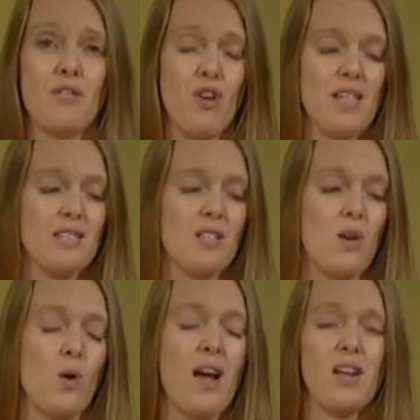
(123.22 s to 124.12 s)
of rest.
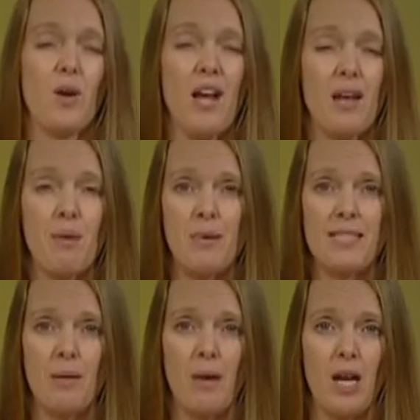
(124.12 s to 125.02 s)
So, you know, I'm a
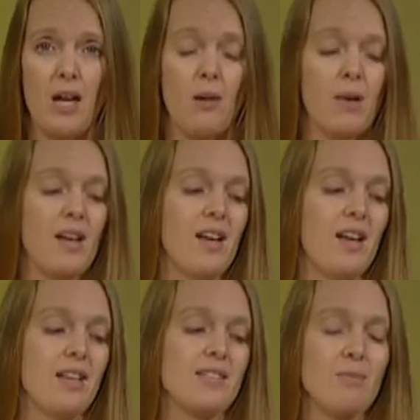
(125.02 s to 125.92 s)
busy mom.
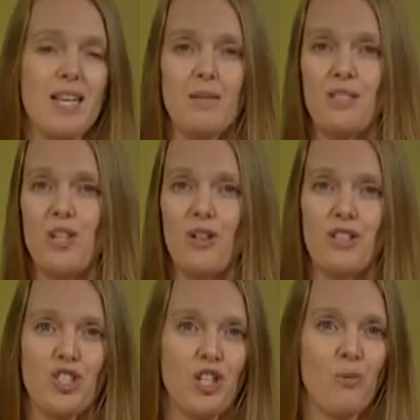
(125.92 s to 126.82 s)
Sometimes it's hard
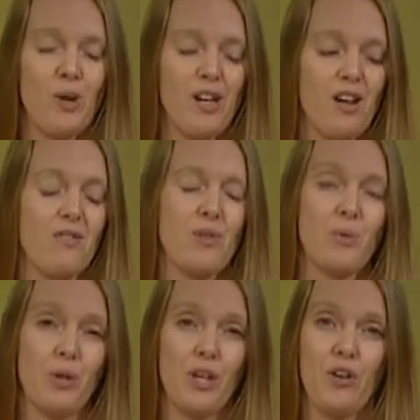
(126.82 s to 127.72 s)
to shut your brain off. They're
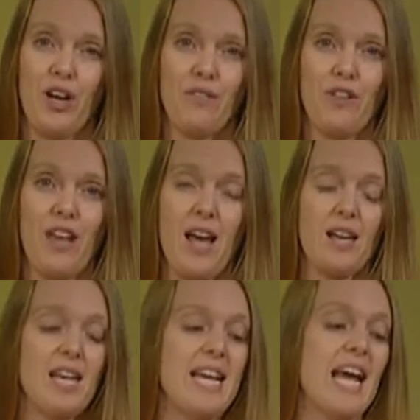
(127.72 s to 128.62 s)
really great for
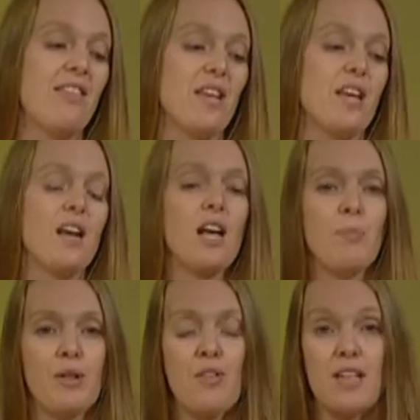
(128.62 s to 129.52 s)
that. And then a
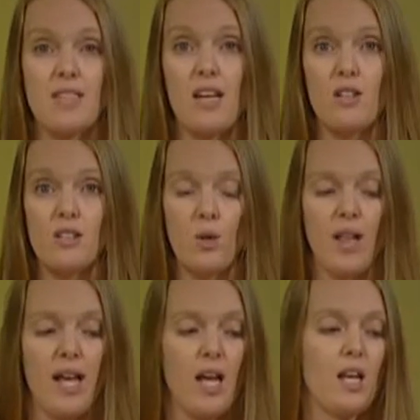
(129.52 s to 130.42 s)
couple other things I also
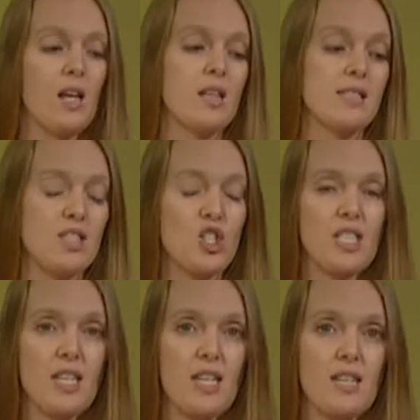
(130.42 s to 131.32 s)
like in addition
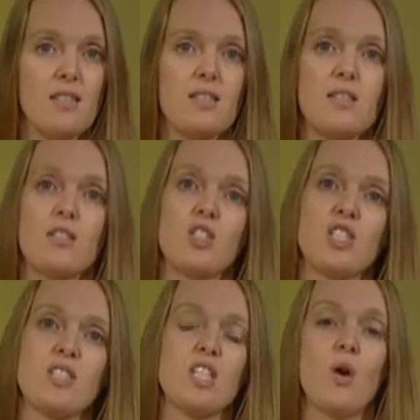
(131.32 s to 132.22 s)
to these is
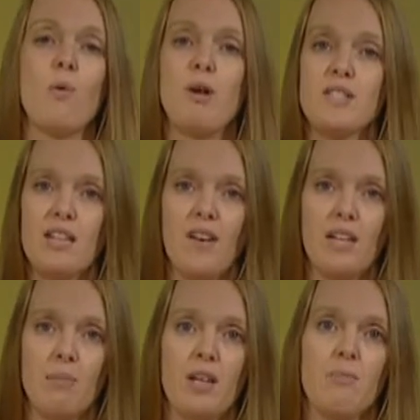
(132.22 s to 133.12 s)
just, you know, a
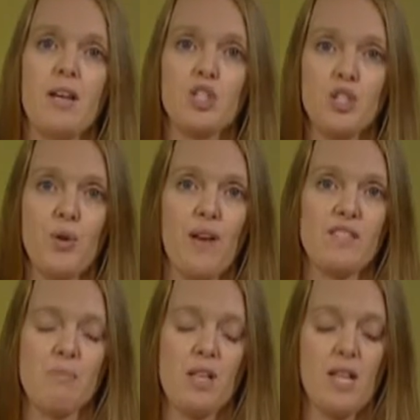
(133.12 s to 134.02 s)
multivitamin. Make sure you have
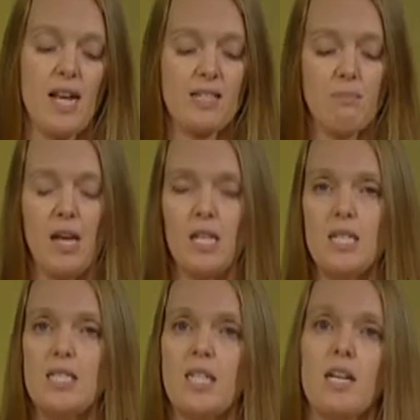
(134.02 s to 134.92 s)
something that has
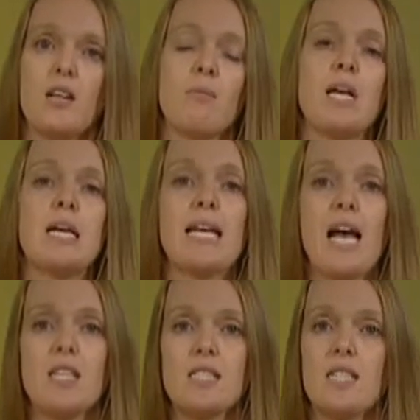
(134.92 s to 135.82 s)
magnesium,
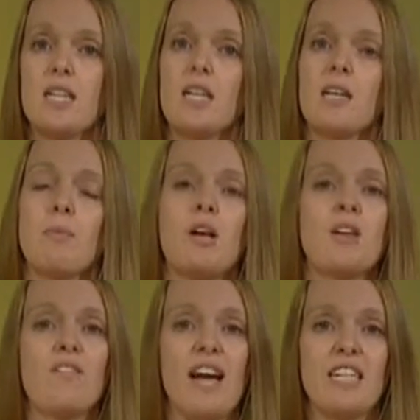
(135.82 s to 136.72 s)
calcium,
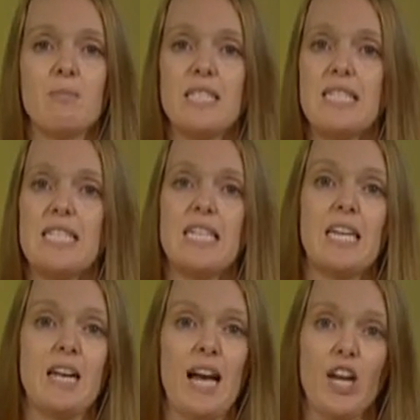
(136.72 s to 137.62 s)
vitamin
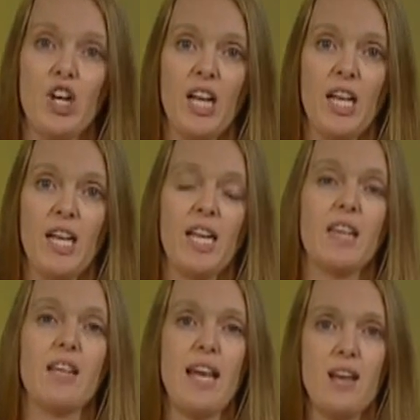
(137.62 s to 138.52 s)
D, and iron in
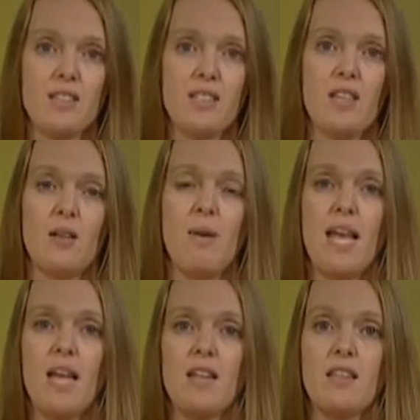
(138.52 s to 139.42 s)
it. The calcium
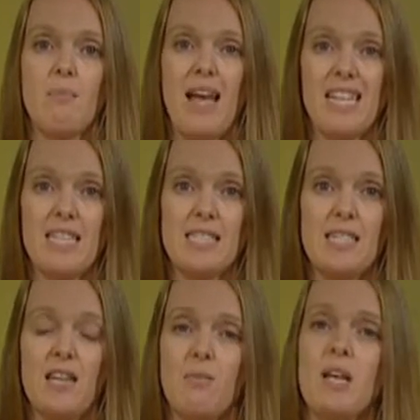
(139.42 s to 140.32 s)
and the
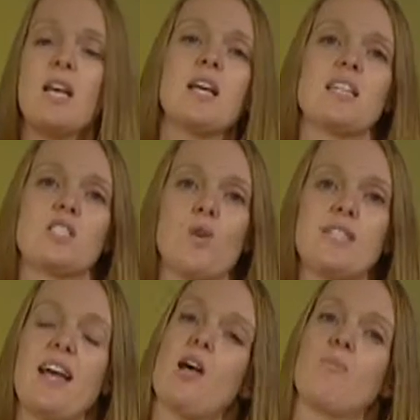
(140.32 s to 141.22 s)
magnesium is
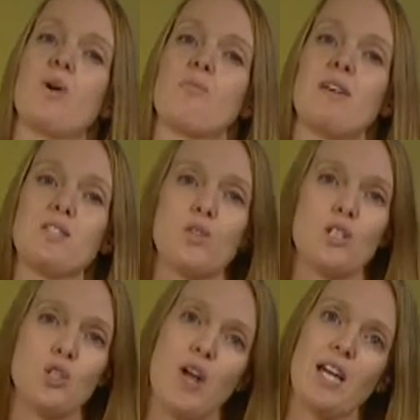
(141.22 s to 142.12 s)
going to help with muscle
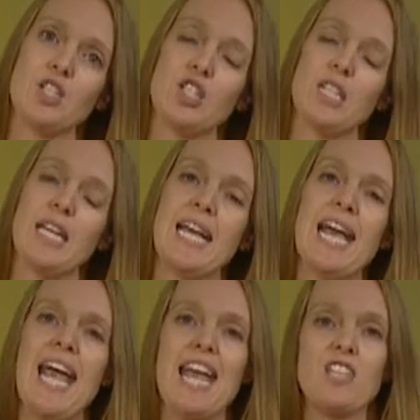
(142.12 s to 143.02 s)
contraction
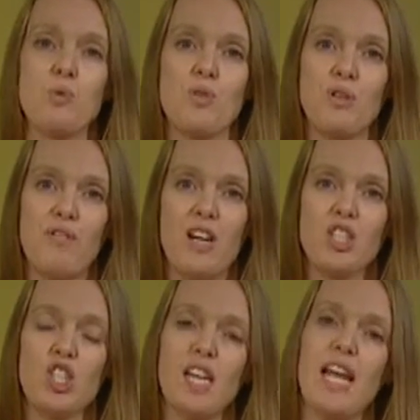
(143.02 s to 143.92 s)
and with nerve
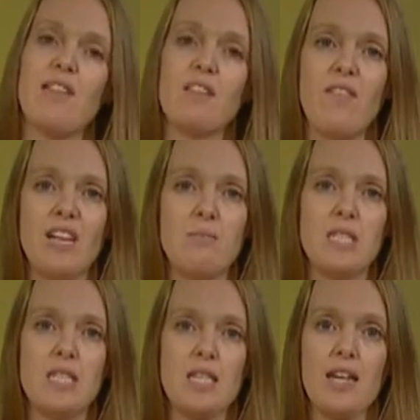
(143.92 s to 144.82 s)
function. And then the vitamin
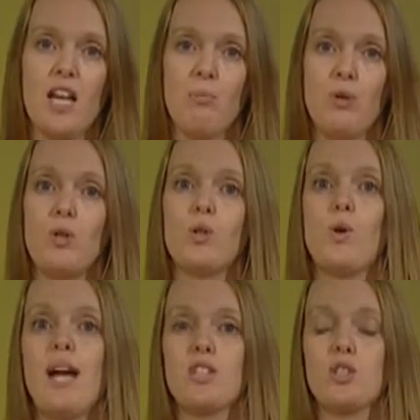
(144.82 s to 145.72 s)
D is going to help
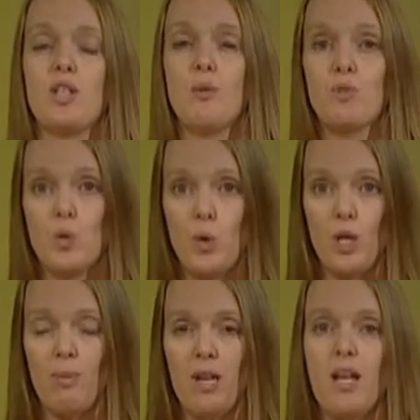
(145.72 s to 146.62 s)
you actually
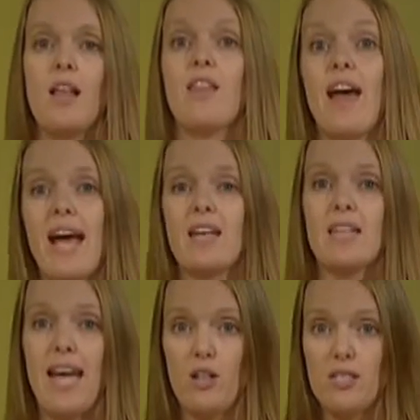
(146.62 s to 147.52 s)
absorb
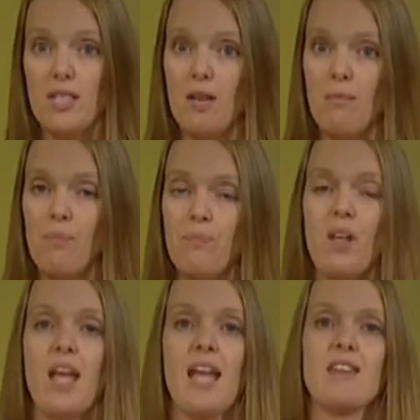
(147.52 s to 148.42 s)
that calcium
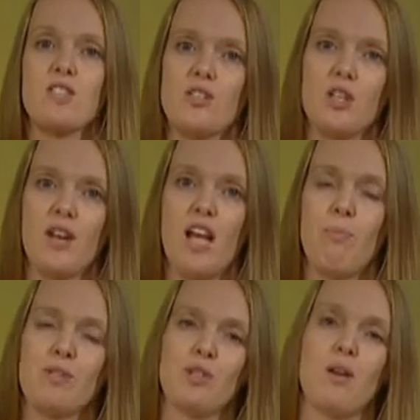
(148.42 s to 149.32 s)
and it's also going to
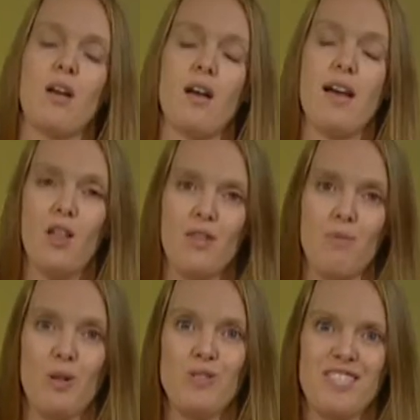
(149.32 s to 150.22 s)
help us a uh, healthy
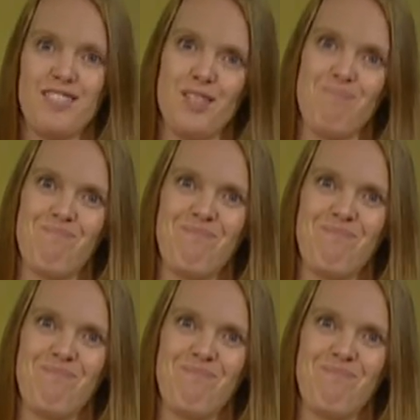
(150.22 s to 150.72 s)
immune system.